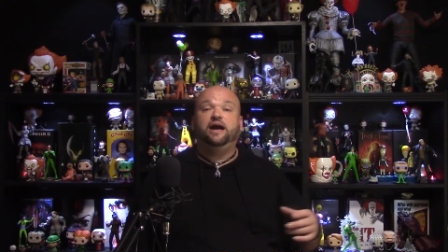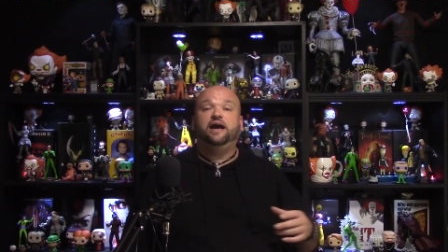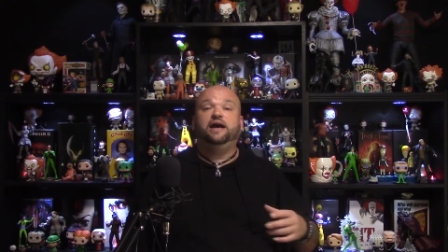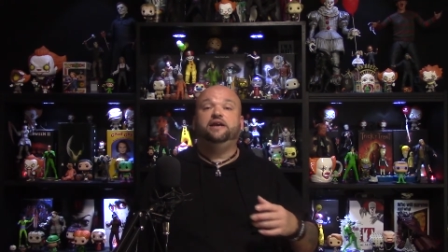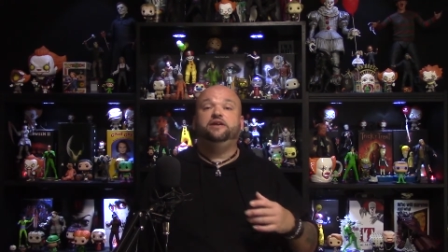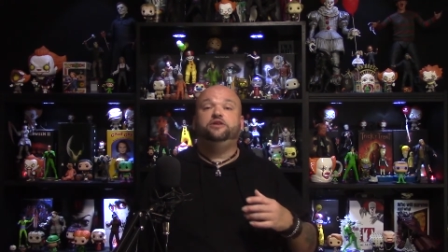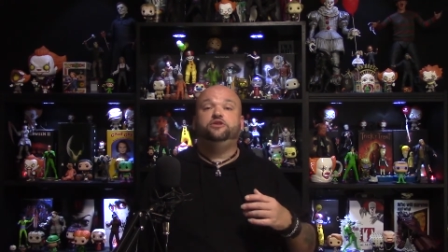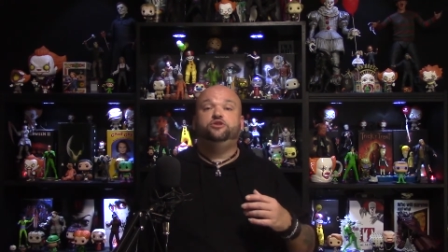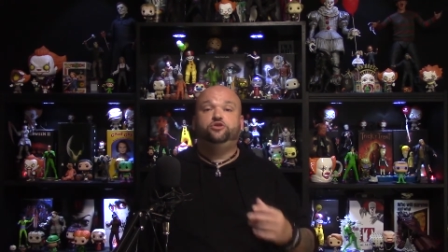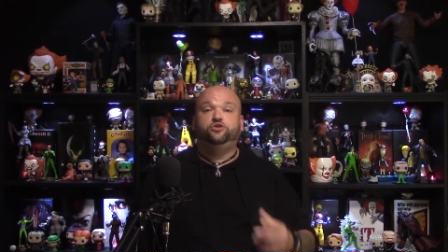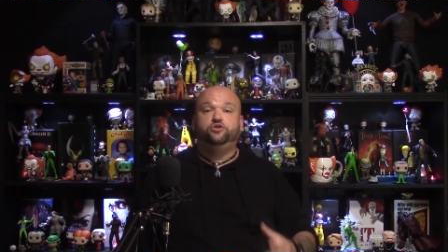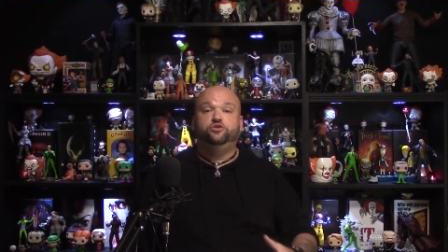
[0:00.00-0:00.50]

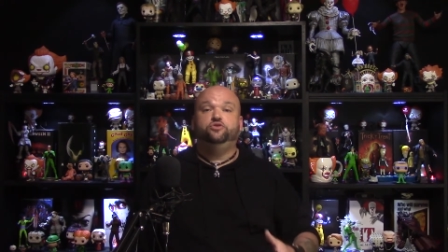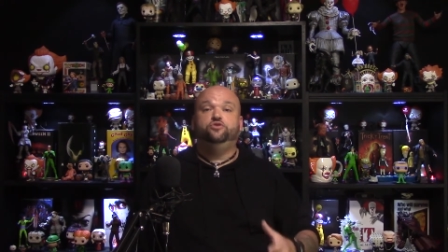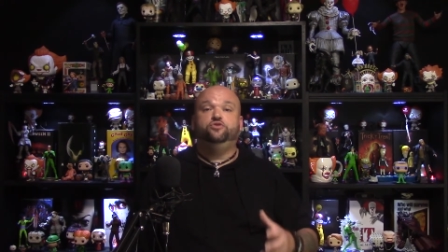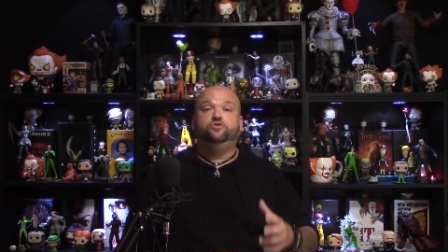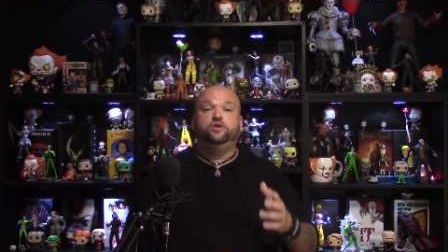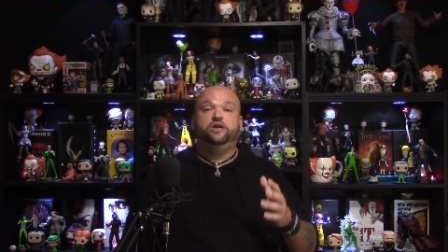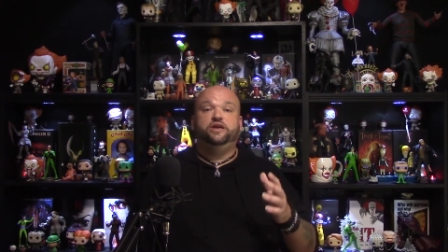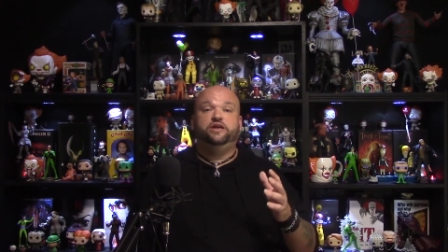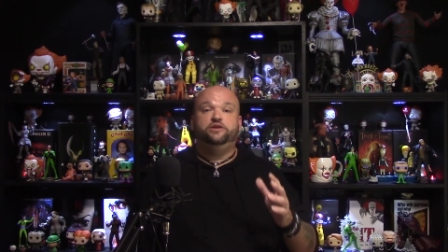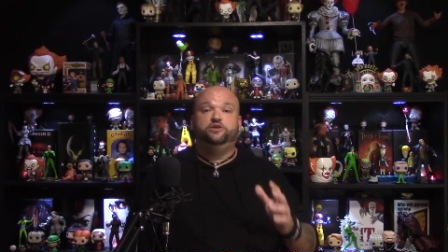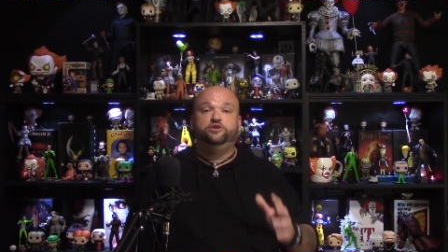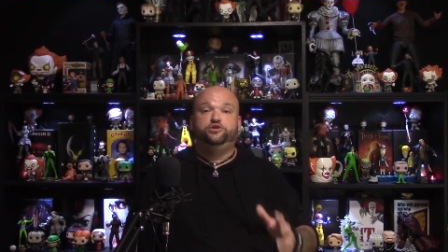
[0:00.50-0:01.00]
I
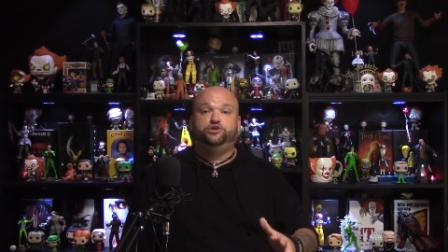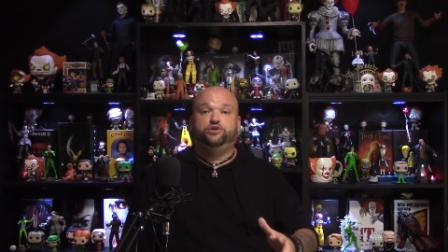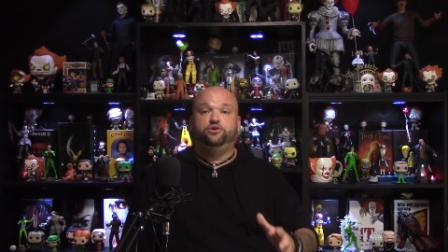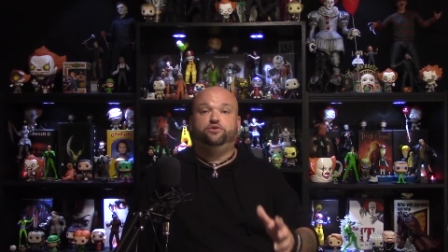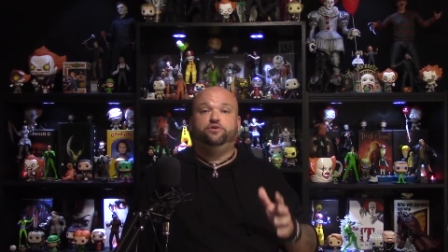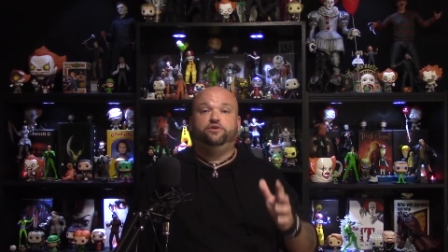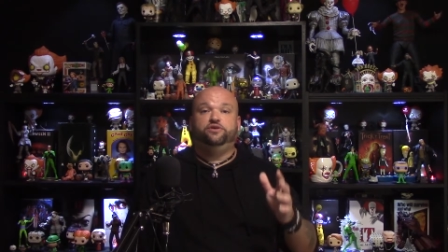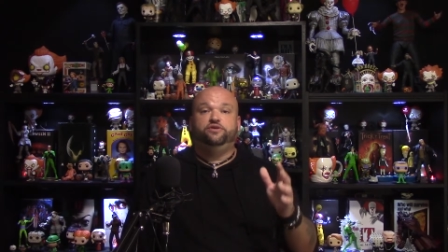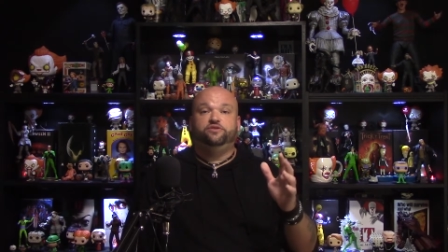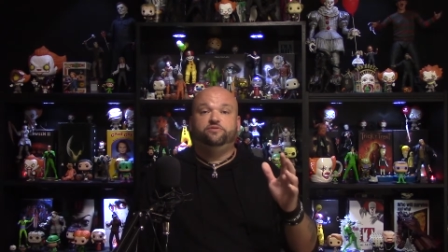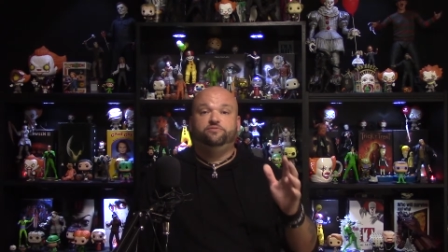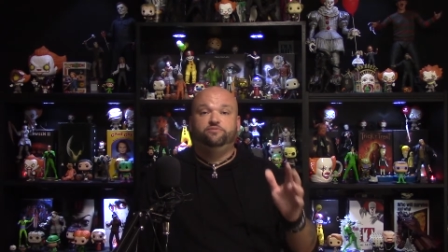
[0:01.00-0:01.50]
do
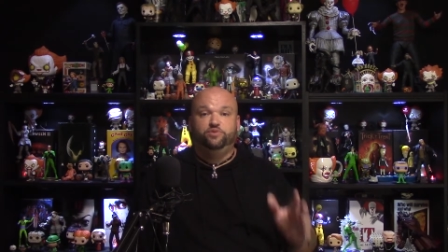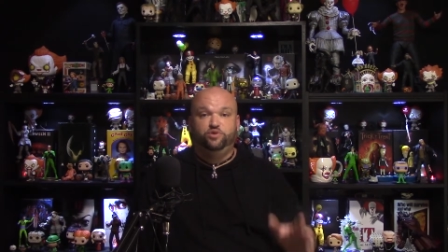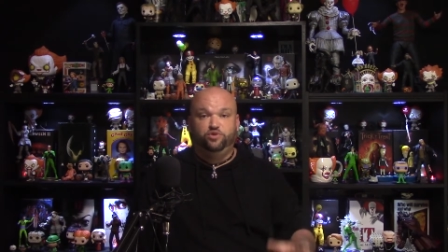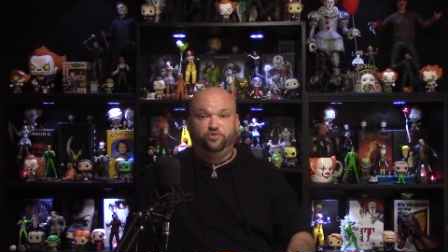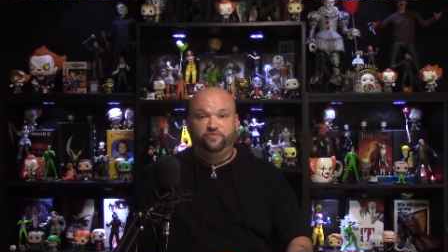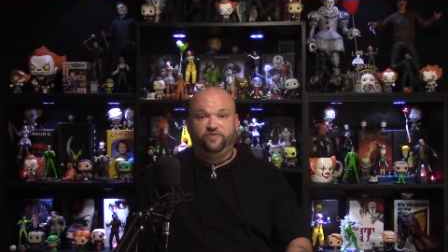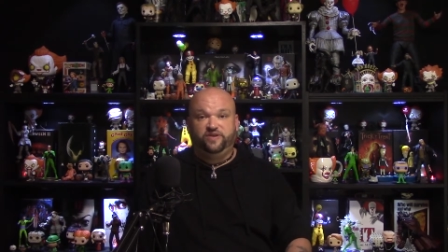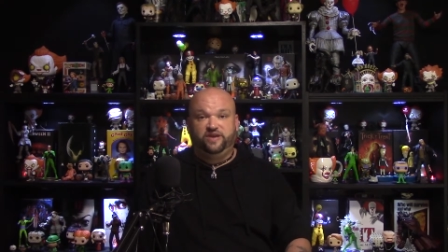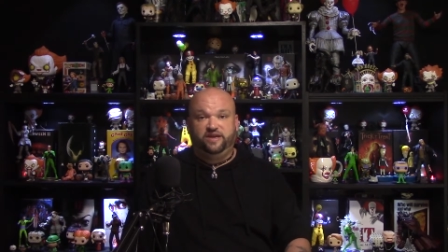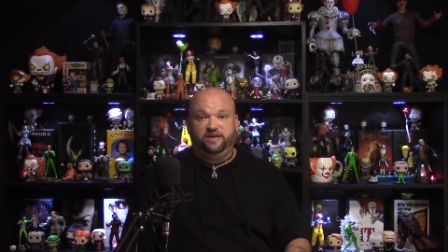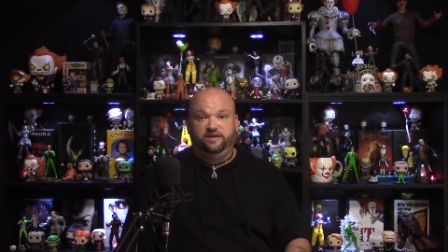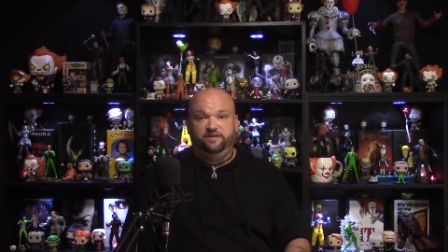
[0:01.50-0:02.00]
enjoy the
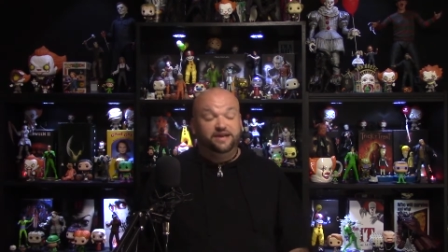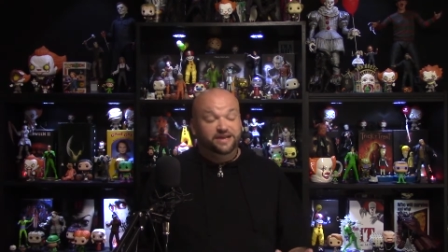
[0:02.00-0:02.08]
movie.